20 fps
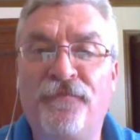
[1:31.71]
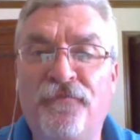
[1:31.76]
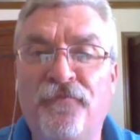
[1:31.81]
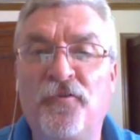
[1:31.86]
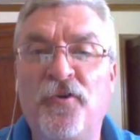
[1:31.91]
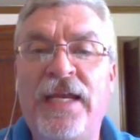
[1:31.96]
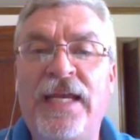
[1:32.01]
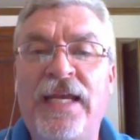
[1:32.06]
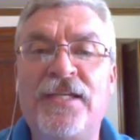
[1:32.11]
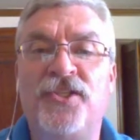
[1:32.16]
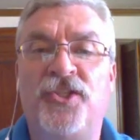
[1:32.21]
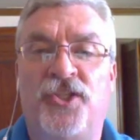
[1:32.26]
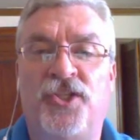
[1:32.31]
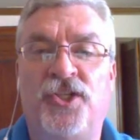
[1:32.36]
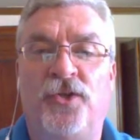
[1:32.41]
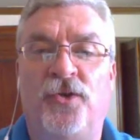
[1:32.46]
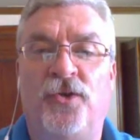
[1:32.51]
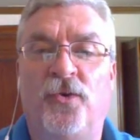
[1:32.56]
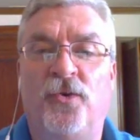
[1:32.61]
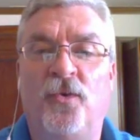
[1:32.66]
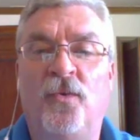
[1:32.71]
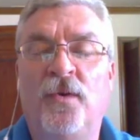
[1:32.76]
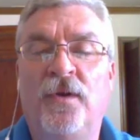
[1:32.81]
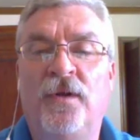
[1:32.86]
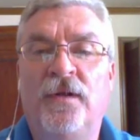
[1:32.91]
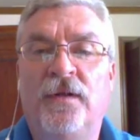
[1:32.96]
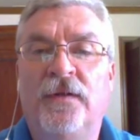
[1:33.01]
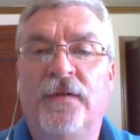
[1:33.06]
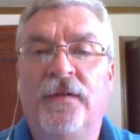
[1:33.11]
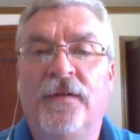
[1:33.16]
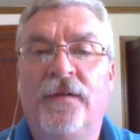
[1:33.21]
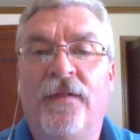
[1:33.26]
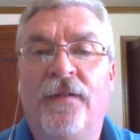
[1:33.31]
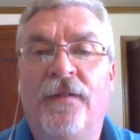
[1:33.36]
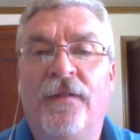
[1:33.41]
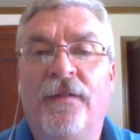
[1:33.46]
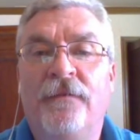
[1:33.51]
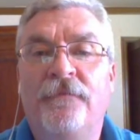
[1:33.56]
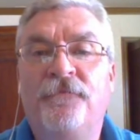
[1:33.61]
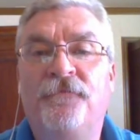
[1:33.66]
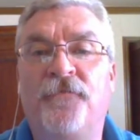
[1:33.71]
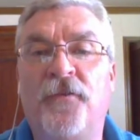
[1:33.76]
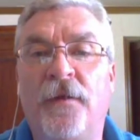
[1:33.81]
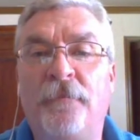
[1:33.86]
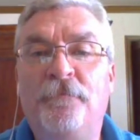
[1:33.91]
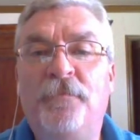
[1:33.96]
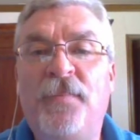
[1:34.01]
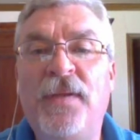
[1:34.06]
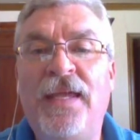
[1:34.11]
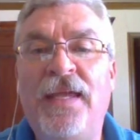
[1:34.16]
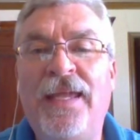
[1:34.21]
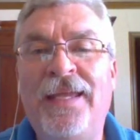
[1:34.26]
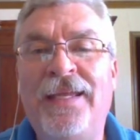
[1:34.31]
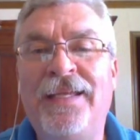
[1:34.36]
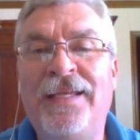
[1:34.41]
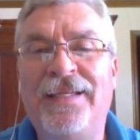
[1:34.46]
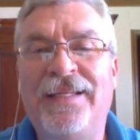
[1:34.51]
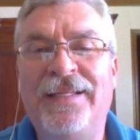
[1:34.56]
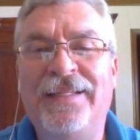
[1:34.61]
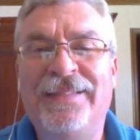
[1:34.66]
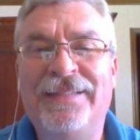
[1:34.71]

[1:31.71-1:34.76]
frees you from being